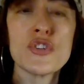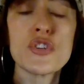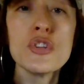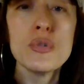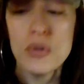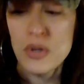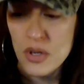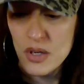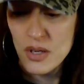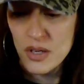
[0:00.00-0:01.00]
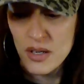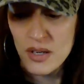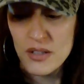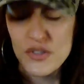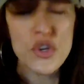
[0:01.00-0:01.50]
So you
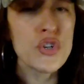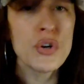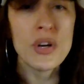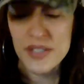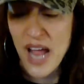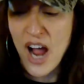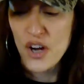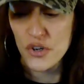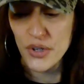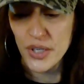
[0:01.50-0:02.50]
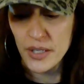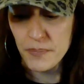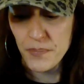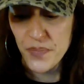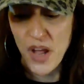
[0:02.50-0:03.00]
Zachary.
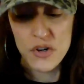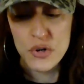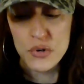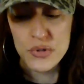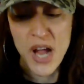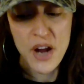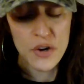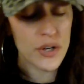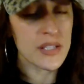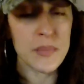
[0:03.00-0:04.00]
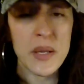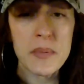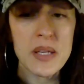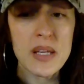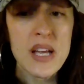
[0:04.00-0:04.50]
I don't know who Zachary is.
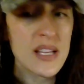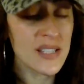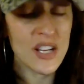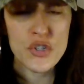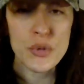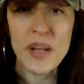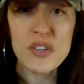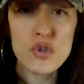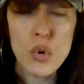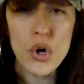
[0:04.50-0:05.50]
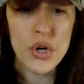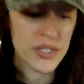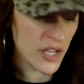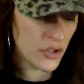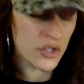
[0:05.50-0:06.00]
Maybe, is that your mentor? Is
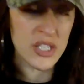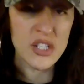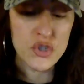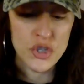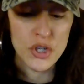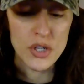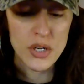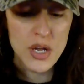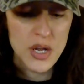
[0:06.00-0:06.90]
that your teacher?